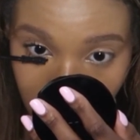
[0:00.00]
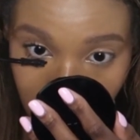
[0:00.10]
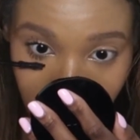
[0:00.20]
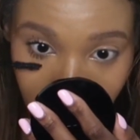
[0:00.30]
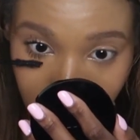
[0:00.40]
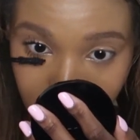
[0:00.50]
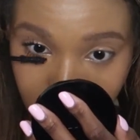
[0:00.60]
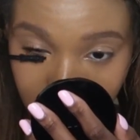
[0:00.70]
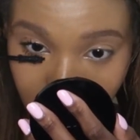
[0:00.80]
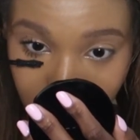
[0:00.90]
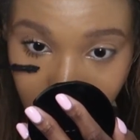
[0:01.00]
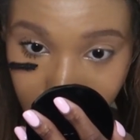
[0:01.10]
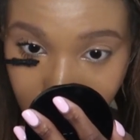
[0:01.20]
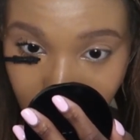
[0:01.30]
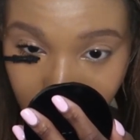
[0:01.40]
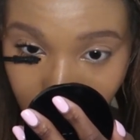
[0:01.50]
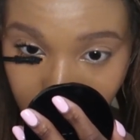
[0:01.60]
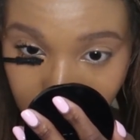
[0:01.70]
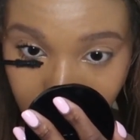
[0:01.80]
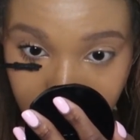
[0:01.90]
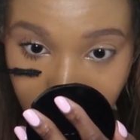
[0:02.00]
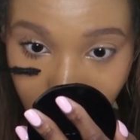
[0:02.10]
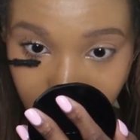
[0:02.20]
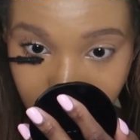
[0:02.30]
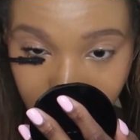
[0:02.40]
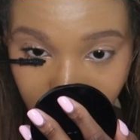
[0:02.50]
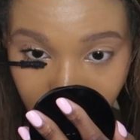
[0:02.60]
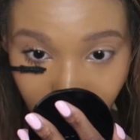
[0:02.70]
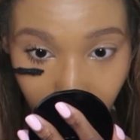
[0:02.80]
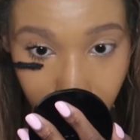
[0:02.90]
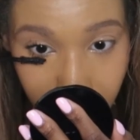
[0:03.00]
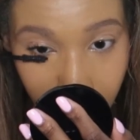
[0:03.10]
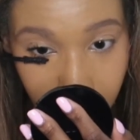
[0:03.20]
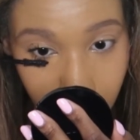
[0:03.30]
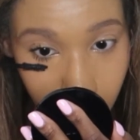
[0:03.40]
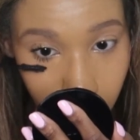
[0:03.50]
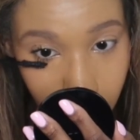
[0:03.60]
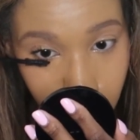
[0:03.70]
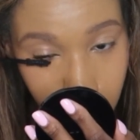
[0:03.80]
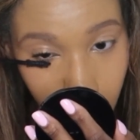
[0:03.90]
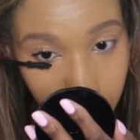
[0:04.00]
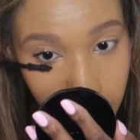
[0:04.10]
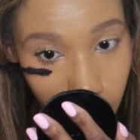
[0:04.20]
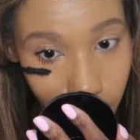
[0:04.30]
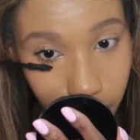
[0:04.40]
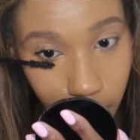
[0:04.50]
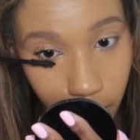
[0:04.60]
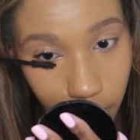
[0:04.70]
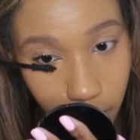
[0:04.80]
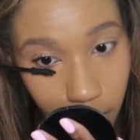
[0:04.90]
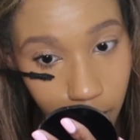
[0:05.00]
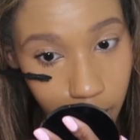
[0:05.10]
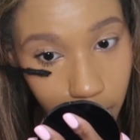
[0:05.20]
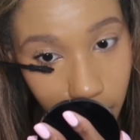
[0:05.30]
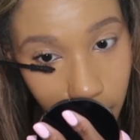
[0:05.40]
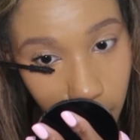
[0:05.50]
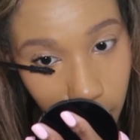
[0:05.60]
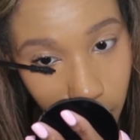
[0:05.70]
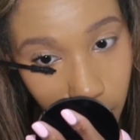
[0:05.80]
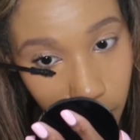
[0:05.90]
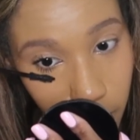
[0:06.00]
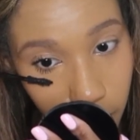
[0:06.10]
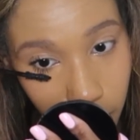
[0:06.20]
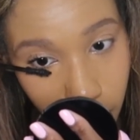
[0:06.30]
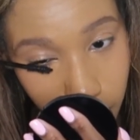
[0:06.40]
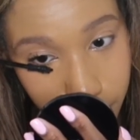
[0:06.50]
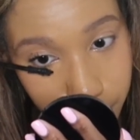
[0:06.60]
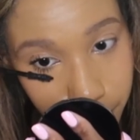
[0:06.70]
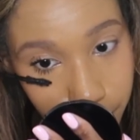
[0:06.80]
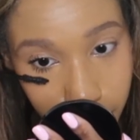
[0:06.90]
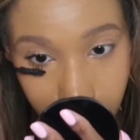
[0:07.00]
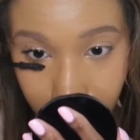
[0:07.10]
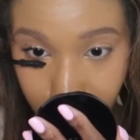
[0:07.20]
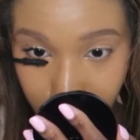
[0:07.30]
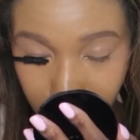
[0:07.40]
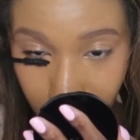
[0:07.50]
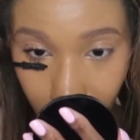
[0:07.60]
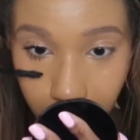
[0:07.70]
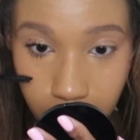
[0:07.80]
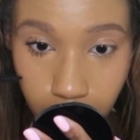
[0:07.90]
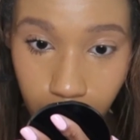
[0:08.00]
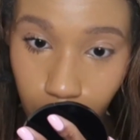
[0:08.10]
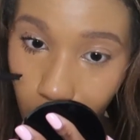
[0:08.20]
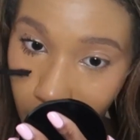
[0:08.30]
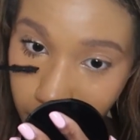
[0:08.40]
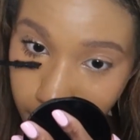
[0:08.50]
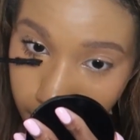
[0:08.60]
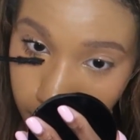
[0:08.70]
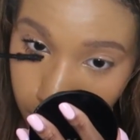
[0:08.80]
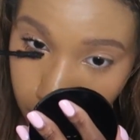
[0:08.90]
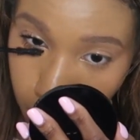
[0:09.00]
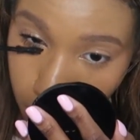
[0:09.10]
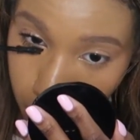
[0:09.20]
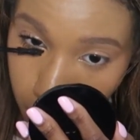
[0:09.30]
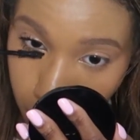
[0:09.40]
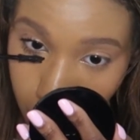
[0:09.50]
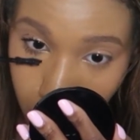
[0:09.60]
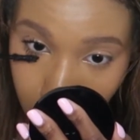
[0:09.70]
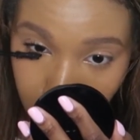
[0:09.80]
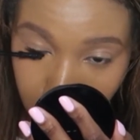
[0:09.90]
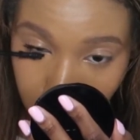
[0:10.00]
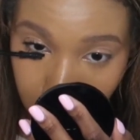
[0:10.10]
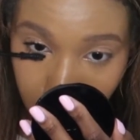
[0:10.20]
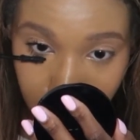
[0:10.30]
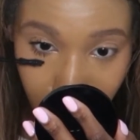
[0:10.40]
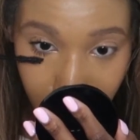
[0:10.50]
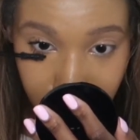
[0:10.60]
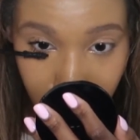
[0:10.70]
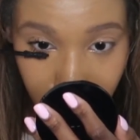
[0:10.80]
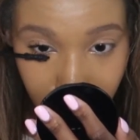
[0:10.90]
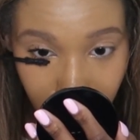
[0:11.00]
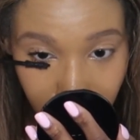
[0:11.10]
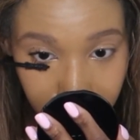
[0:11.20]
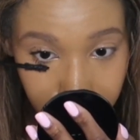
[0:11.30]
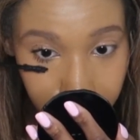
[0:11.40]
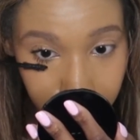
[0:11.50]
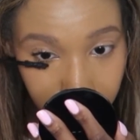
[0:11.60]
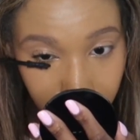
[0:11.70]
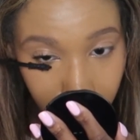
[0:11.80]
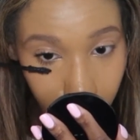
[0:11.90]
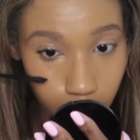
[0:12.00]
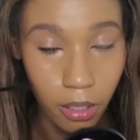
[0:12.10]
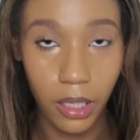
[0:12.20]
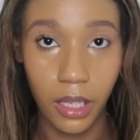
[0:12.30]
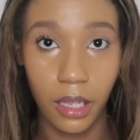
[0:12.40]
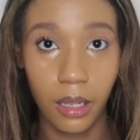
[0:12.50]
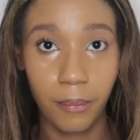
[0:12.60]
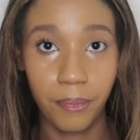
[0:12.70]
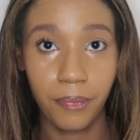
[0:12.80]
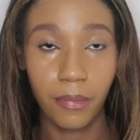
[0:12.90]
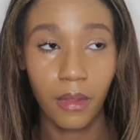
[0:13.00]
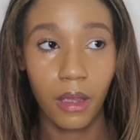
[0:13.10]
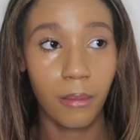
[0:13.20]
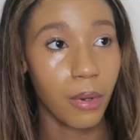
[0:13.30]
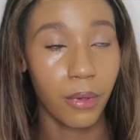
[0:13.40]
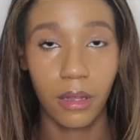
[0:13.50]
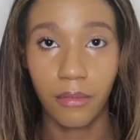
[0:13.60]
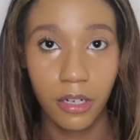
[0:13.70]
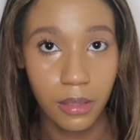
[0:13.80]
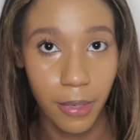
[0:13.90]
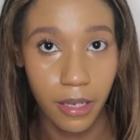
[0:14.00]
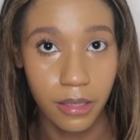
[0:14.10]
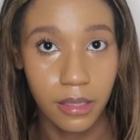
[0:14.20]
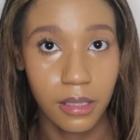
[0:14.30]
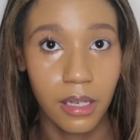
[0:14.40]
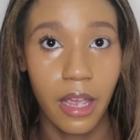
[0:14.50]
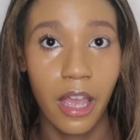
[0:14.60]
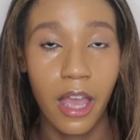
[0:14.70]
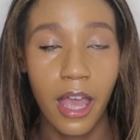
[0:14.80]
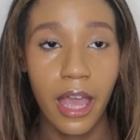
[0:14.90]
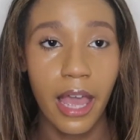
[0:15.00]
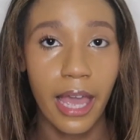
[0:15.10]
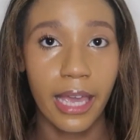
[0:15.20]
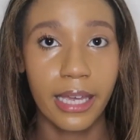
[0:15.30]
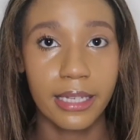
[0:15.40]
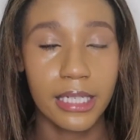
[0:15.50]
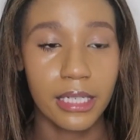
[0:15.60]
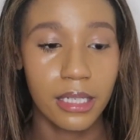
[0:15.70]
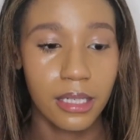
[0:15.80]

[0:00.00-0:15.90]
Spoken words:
and truly just like let go and be myself, and like hope that the universe will send me someone good, you know, who meets my requirements. Because as a Libra, we're clingy, but we love our space, and